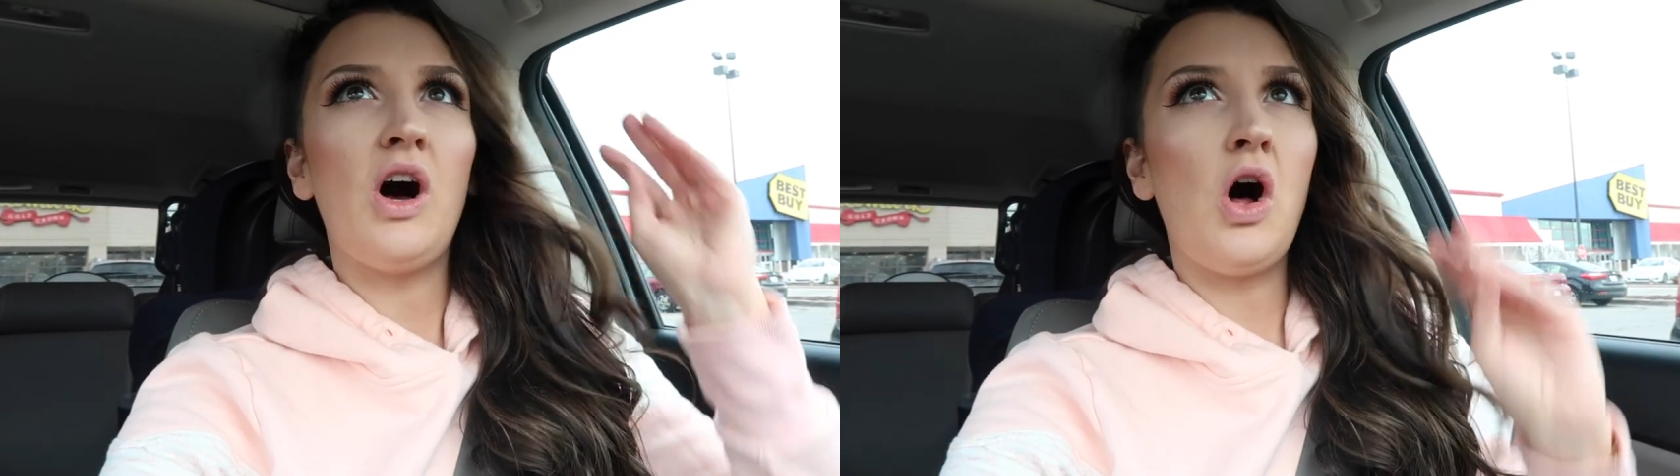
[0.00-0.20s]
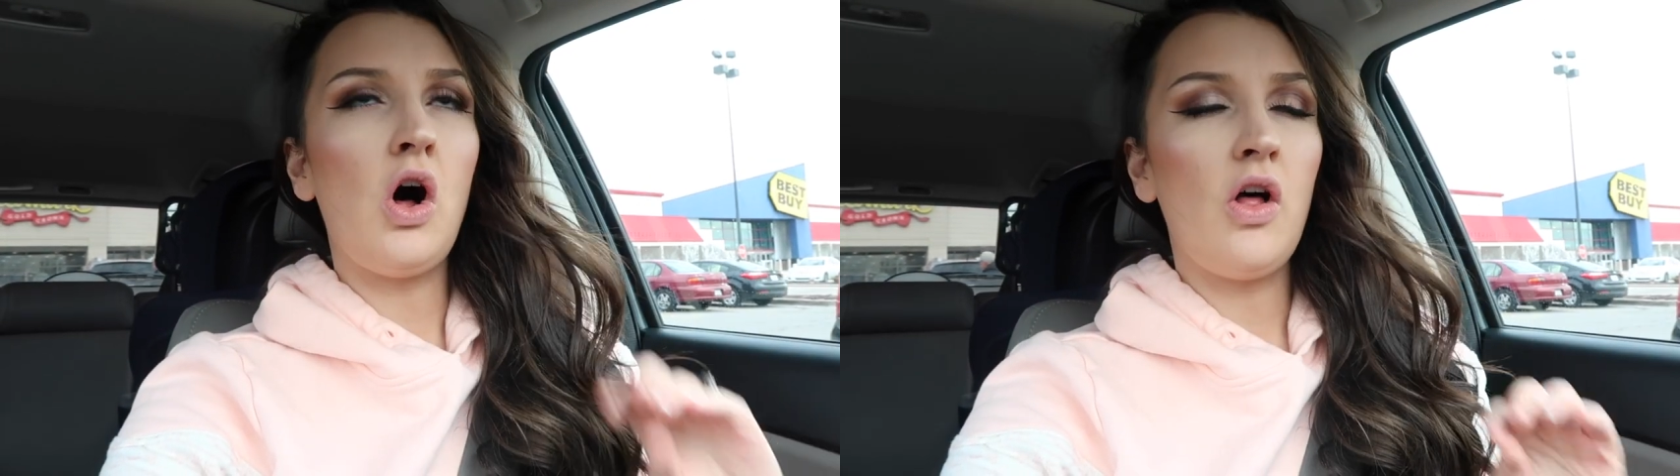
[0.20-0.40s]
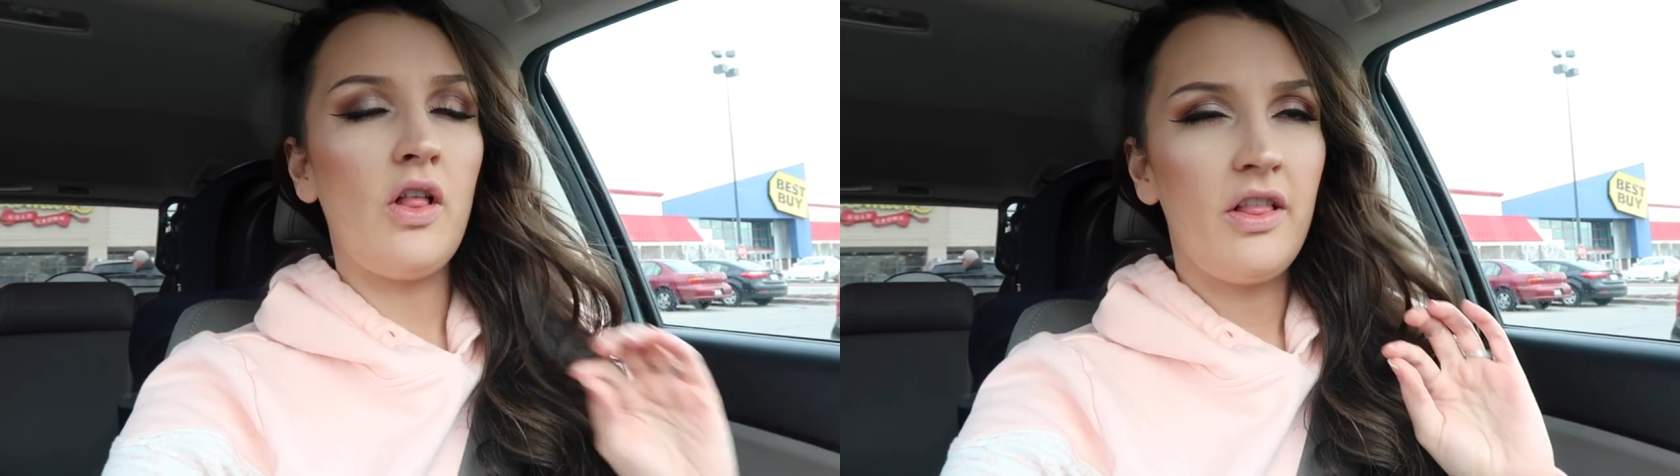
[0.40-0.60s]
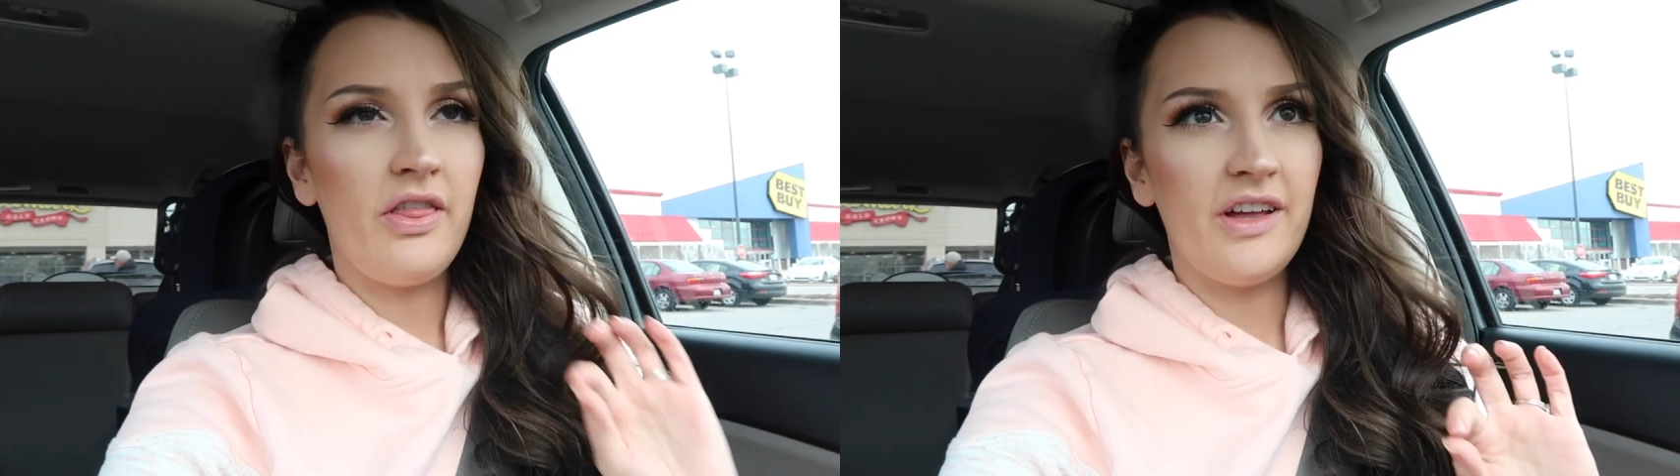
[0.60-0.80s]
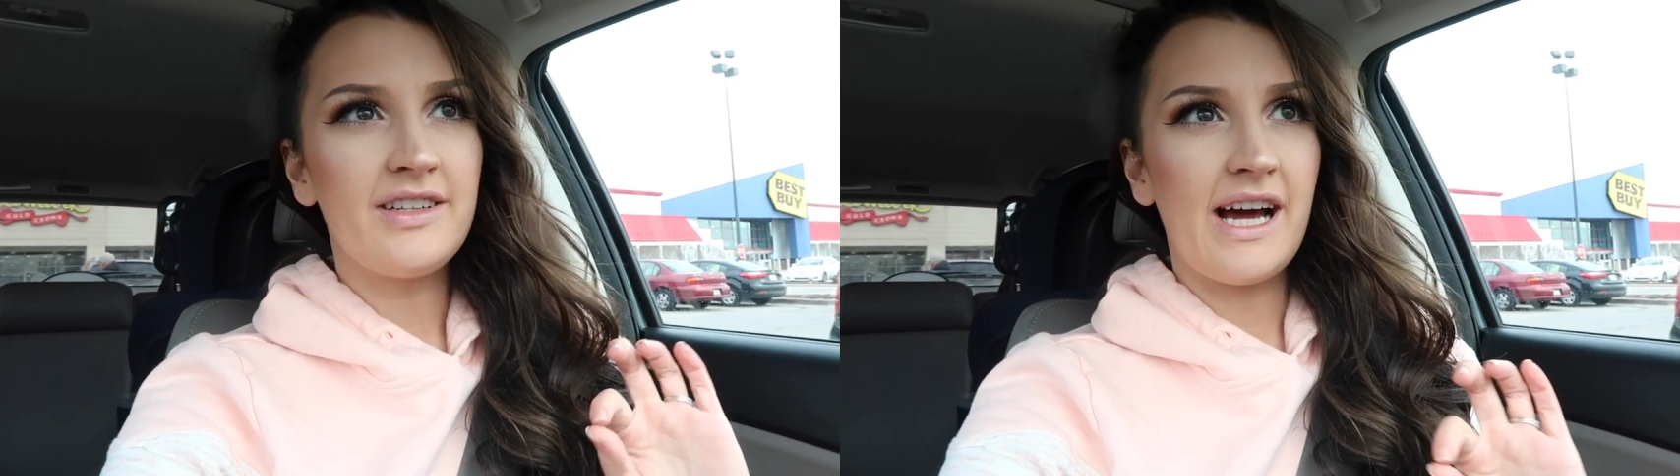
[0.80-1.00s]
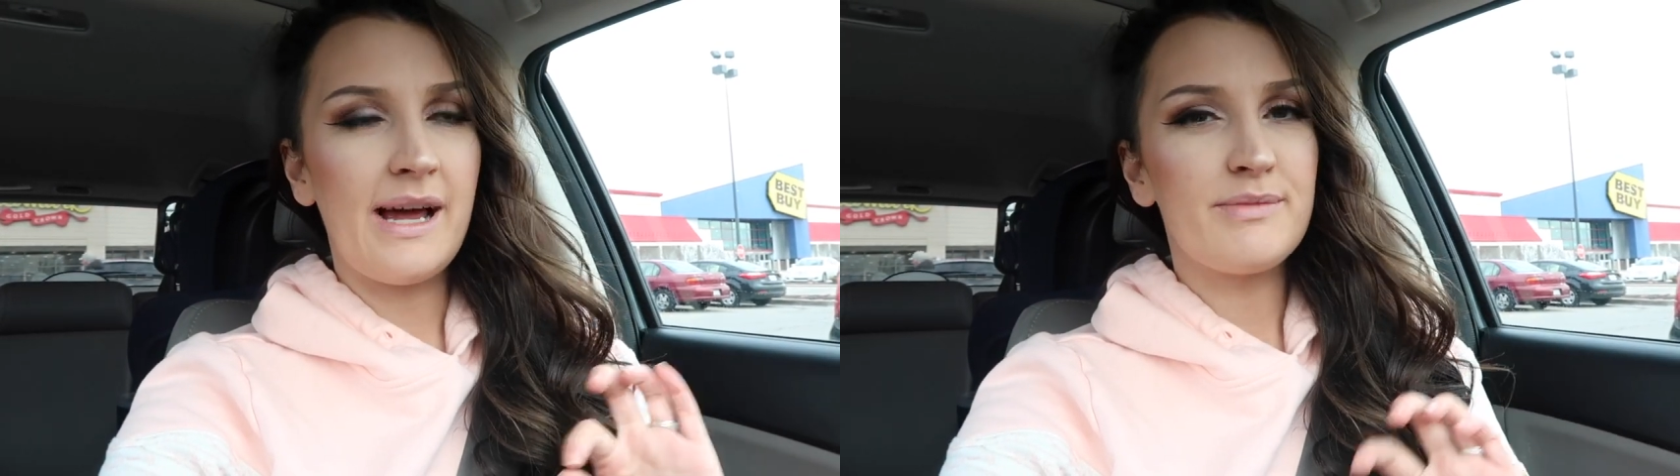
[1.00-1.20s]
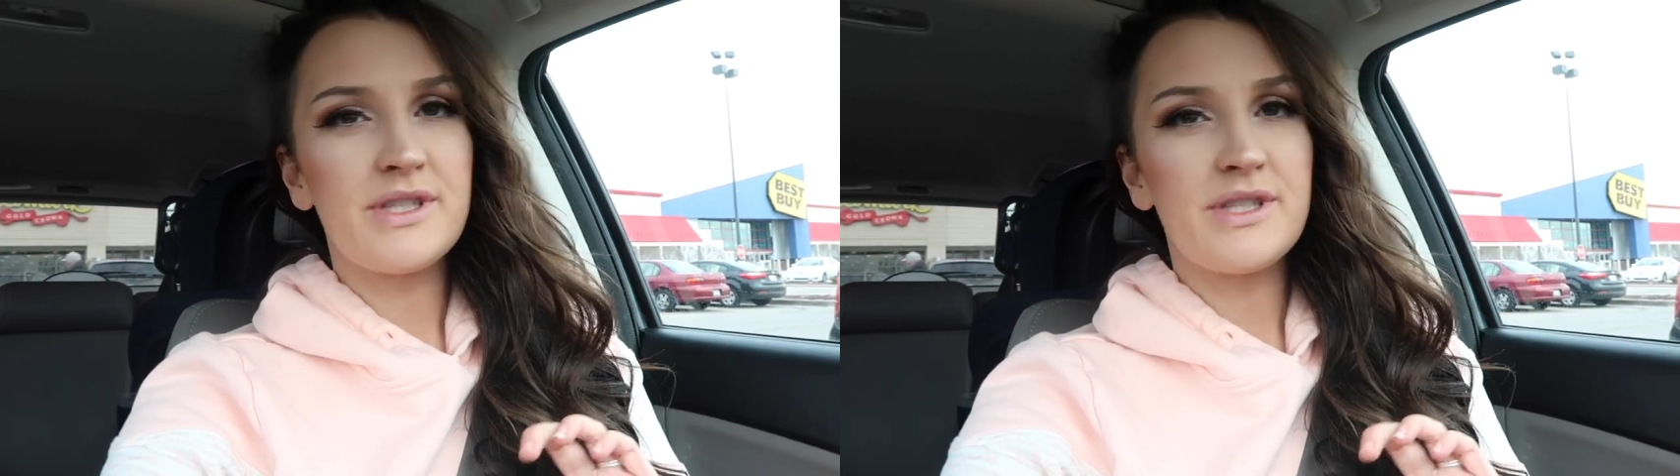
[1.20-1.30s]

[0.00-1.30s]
all the time,